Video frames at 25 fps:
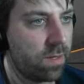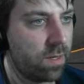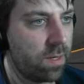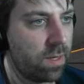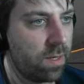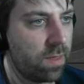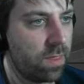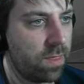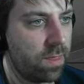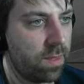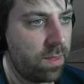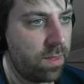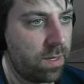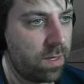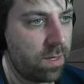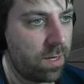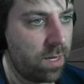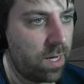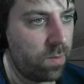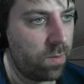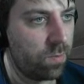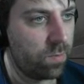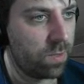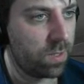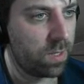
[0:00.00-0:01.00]
I think
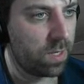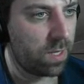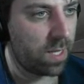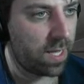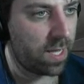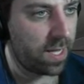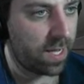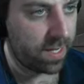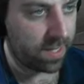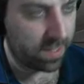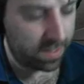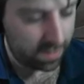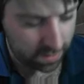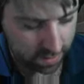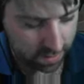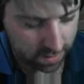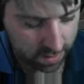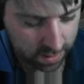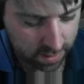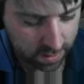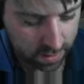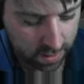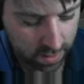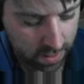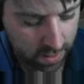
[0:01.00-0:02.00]
I would like
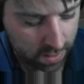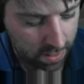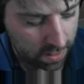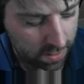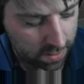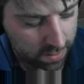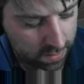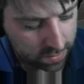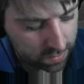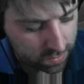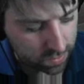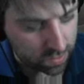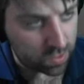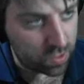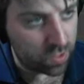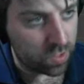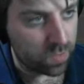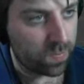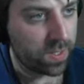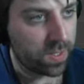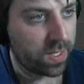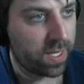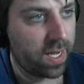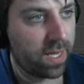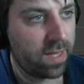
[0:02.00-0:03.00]
to
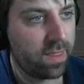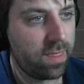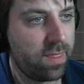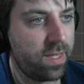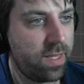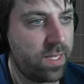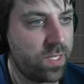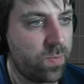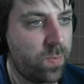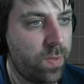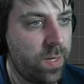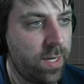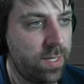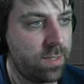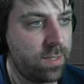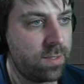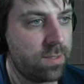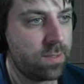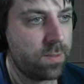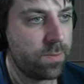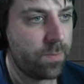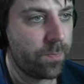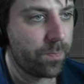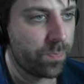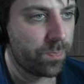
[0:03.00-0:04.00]
duplicate this
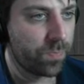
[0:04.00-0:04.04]
piece.